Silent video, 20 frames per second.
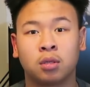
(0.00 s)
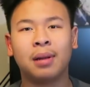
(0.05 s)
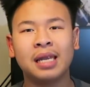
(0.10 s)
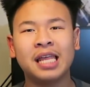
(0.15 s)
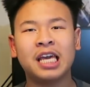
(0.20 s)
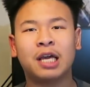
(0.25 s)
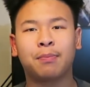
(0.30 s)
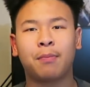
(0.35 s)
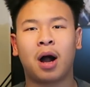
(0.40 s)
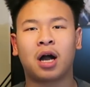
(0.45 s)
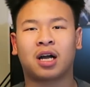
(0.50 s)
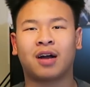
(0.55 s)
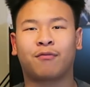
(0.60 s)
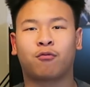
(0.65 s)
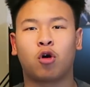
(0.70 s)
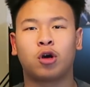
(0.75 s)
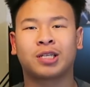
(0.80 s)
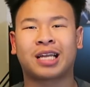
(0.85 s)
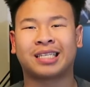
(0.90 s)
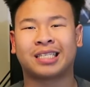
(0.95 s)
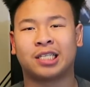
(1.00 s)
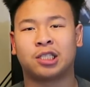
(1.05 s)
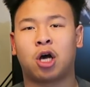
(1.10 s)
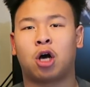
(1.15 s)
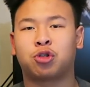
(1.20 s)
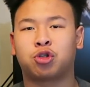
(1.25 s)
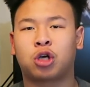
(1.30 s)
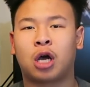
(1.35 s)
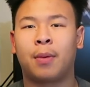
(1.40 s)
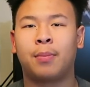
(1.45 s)
Malik Monk, of course, guys, is
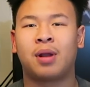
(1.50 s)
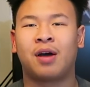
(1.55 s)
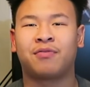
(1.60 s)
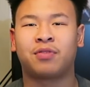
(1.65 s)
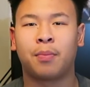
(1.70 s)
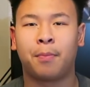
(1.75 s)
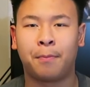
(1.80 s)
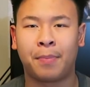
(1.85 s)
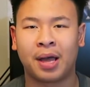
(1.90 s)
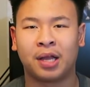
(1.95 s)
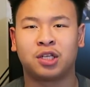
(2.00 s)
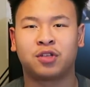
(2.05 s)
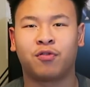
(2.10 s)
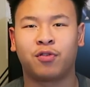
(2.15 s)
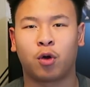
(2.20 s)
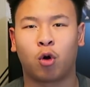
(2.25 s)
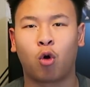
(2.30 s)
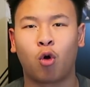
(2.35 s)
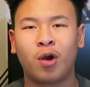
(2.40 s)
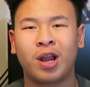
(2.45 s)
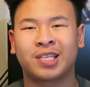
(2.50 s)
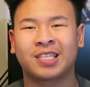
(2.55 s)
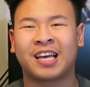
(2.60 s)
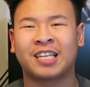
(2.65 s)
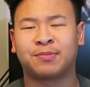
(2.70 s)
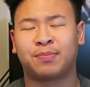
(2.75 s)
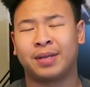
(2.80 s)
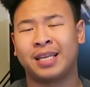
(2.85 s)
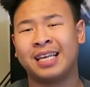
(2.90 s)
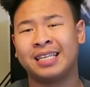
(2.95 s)
also coming off the bench for the Hornets,
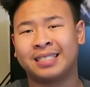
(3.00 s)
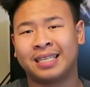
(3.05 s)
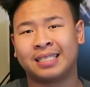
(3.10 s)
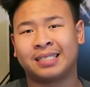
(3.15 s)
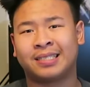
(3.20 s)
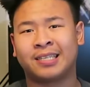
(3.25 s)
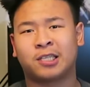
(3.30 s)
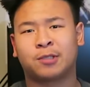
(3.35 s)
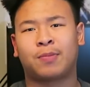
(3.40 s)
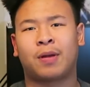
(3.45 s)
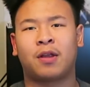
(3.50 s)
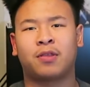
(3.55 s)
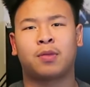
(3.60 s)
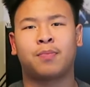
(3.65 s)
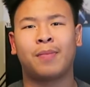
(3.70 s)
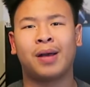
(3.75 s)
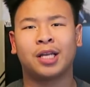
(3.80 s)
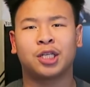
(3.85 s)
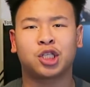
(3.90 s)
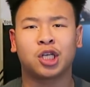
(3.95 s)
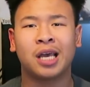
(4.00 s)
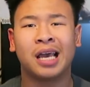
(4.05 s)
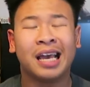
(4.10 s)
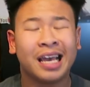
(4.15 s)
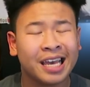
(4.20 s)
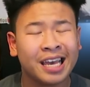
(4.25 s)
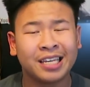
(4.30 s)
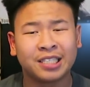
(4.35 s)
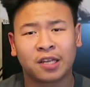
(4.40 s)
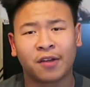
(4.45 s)
guys, but he is the sixth man off the bench.
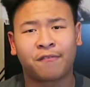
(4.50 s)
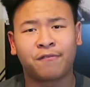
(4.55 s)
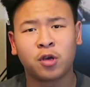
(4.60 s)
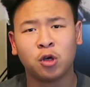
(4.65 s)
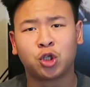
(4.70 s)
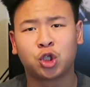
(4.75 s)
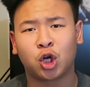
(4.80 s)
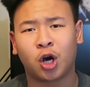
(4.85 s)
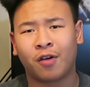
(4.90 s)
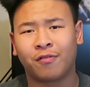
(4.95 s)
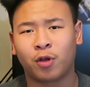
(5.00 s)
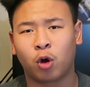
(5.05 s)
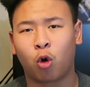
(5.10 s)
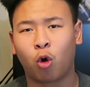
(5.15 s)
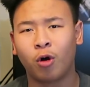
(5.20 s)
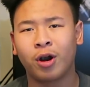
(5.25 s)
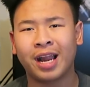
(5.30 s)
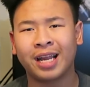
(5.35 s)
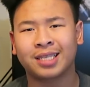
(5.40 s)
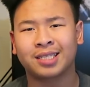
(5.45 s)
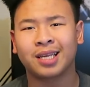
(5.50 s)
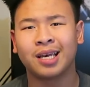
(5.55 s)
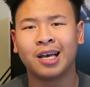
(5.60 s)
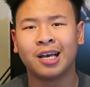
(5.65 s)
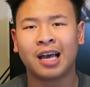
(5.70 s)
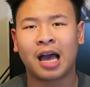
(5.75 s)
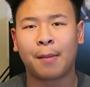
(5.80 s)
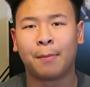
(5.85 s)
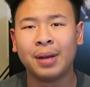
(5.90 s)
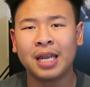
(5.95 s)
He's the future of the Hornets,
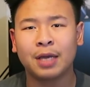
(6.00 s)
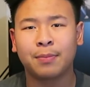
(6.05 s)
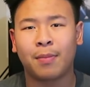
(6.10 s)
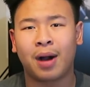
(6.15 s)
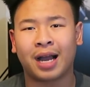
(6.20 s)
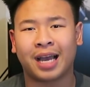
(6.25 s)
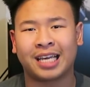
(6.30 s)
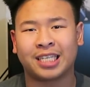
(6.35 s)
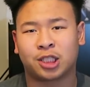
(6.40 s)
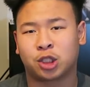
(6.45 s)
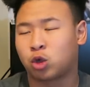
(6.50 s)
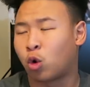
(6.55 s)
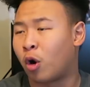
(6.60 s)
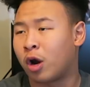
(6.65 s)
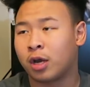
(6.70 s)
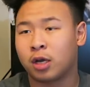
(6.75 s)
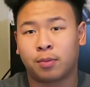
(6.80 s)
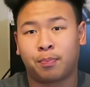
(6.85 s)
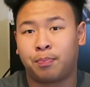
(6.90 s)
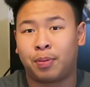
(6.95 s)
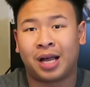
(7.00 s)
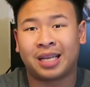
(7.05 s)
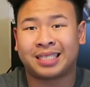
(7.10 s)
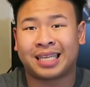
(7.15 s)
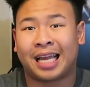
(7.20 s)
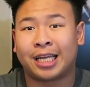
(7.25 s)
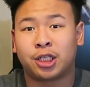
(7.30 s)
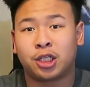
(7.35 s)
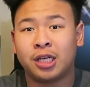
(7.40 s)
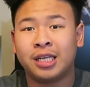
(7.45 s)
and Malik Monk is scoring
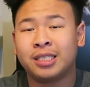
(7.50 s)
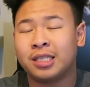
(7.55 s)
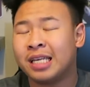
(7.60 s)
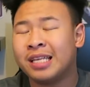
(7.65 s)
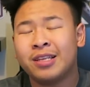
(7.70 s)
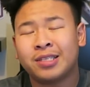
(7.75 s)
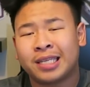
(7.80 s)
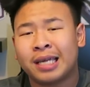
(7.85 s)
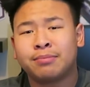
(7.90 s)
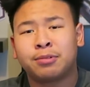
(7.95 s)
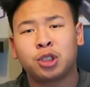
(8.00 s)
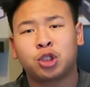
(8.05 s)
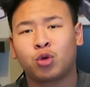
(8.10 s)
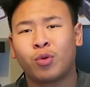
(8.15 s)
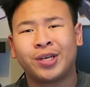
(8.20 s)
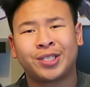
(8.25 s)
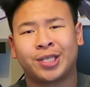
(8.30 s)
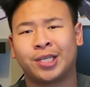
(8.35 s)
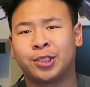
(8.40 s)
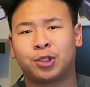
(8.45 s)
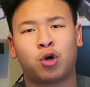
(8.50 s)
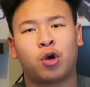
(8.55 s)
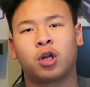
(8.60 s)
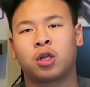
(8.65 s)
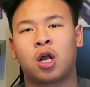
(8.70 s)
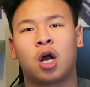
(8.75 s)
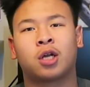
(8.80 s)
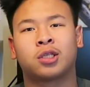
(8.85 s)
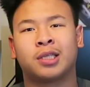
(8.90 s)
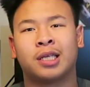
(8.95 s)
plus, and he's in the same situation as Jordan
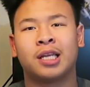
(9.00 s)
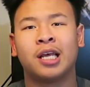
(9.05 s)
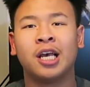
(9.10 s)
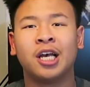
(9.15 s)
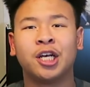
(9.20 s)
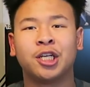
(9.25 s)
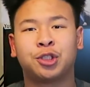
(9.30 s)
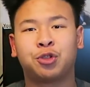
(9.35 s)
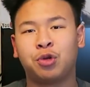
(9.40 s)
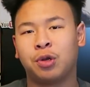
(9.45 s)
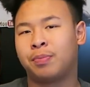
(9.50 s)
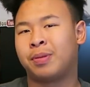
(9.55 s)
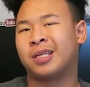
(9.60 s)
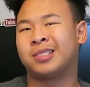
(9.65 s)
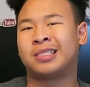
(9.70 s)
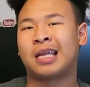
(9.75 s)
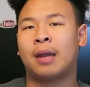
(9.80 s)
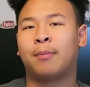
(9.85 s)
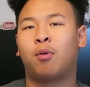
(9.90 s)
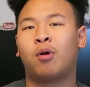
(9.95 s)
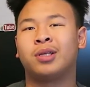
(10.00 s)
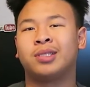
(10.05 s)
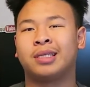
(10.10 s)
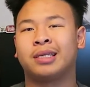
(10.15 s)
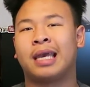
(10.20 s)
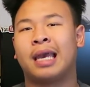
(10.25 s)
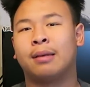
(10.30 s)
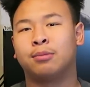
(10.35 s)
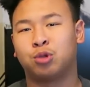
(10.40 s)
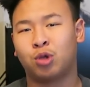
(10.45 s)
Clarkson, shooting plus 10 points
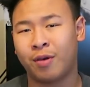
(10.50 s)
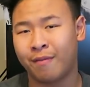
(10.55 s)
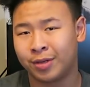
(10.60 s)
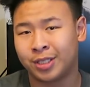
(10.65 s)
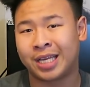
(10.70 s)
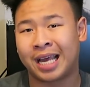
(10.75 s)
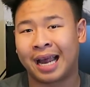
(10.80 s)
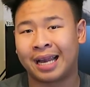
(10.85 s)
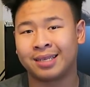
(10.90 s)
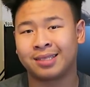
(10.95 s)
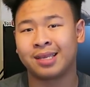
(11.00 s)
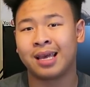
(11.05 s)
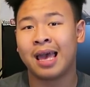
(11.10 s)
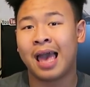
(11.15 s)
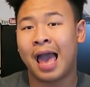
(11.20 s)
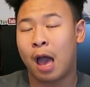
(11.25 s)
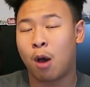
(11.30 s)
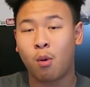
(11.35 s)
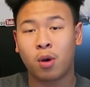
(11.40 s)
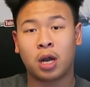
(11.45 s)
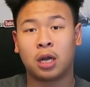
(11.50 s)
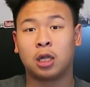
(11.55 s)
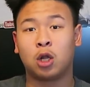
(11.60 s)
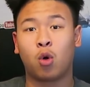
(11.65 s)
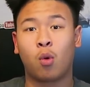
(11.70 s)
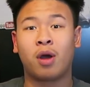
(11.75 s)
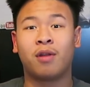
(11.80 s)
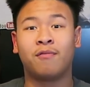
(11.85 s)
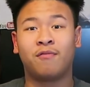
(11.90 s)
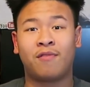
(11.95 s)
a game, so you have a chance. I want a
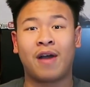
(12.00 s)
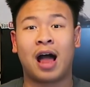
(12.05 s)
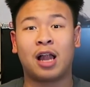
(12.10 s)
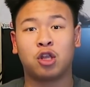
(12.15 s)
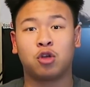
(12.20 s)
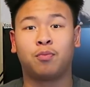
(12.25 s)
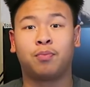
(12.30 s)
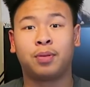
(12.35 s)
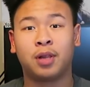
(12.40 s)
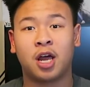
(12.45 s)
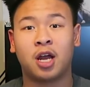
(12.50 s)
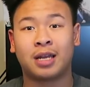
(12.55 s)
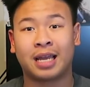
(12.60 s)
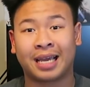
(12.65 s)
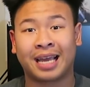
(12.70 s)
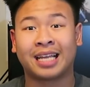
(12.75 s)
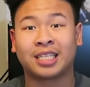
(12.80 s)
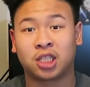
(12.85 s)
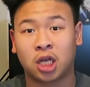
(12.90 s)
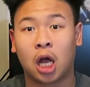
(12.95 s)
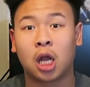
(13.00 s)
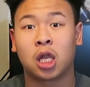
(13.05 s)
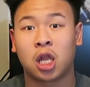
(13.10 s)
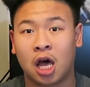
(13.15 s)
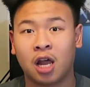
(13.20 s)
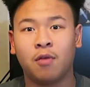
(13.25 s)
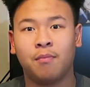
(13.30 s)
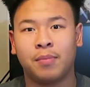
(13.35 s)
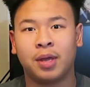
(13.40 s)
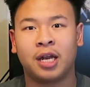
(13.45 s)
low-end value player that gets a
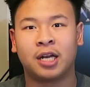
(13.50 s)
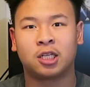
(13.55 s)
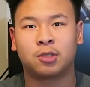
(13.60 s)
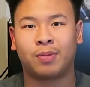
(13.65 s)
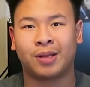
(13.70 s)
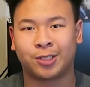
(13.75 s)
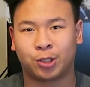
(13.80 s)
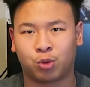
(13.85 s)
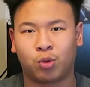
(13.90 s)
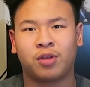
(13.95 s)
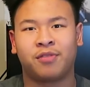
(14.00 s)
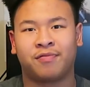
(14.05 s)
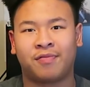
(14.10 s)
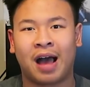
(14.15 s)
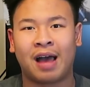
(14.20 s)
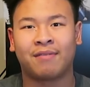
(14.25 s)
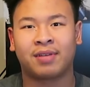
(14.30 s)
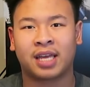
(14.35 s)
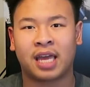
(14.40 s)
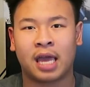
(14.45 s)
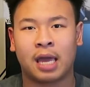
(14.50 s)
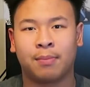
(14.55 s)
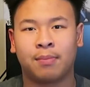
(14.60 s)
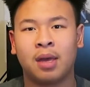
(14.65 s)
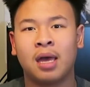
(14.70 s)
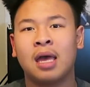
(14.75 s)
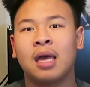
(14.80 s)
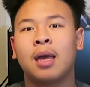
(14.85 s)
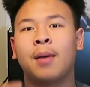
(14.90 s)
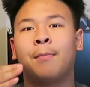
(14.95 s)
lot of minutes, plus 25 a game.
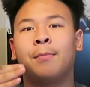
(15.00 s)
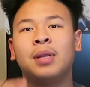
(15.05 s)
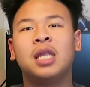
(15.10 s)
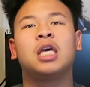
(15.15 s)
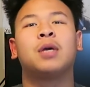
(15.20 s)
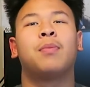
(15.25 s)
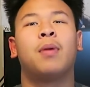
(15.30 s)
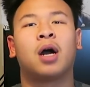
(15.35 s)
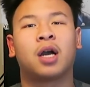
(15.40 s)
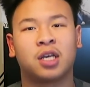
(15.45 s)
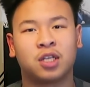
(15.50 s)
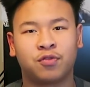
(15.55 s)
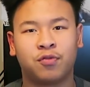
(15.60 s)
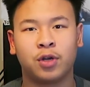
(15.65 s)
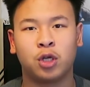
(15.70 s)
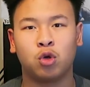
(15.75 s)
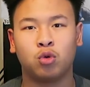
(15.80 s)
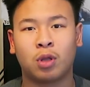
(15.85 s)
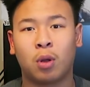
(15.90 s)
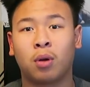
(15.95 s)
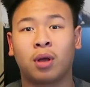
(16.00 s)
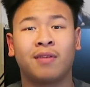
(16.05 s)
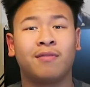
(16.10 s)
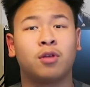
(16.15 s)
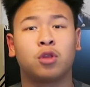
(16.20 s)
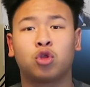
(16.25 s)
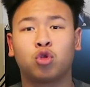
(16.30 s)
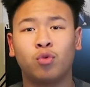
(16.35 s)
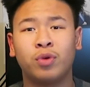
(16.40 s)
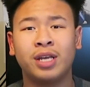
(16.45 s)
Malik Monk is for you, that will give
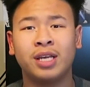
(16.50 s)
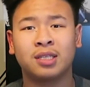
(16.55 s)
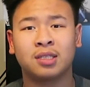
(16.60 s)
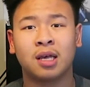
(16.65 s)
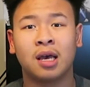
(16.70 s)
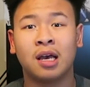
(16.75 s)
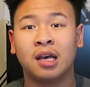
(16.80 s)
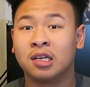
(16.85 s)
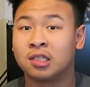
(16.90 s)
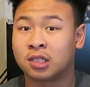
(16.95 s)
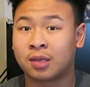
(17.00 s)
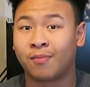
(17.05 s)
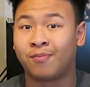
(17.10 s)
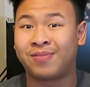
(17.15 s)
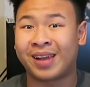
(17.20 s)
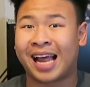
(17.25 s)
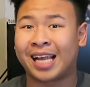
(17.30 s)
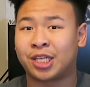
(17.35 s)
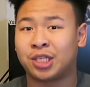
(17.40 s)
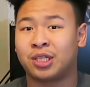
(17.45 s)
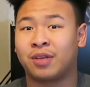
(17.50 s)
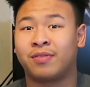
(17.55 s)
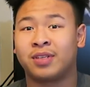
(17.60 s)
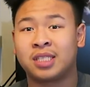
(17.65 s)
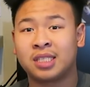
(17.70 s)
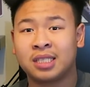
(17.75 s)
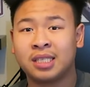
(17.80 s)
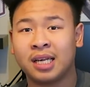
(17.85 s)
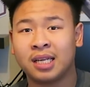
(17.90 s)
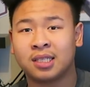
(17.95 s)
you threes, some flashes of
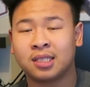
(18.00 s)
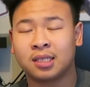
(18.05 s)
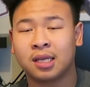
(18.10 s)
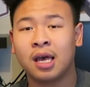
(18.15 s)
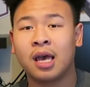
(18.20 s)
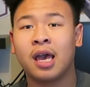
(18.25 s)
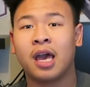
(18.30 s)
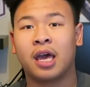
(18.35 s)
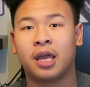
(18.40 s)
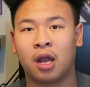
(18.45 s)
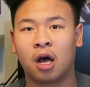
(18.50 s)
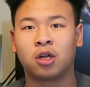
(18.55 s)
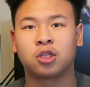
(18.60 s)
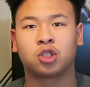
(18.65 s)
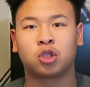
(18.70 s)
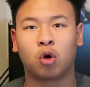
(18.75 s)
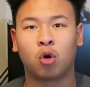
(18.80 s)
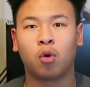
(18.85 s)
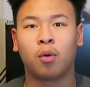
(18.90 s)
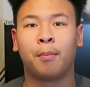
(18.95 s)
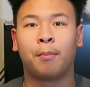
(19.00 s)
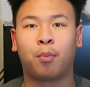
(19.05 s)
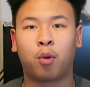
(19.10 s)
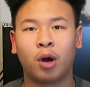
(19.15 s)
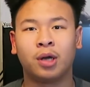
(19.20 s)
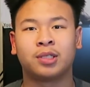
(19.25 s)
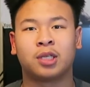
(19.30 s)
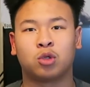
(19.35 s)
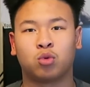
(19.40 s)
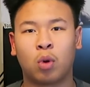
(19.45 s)
assists, and also
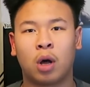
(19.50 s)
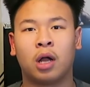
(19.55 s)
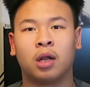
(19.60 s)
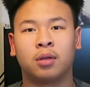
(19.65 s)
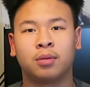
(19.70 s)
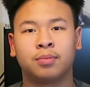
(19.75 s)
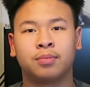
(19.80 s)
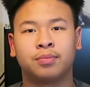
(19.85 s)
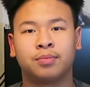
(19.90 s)
points as well.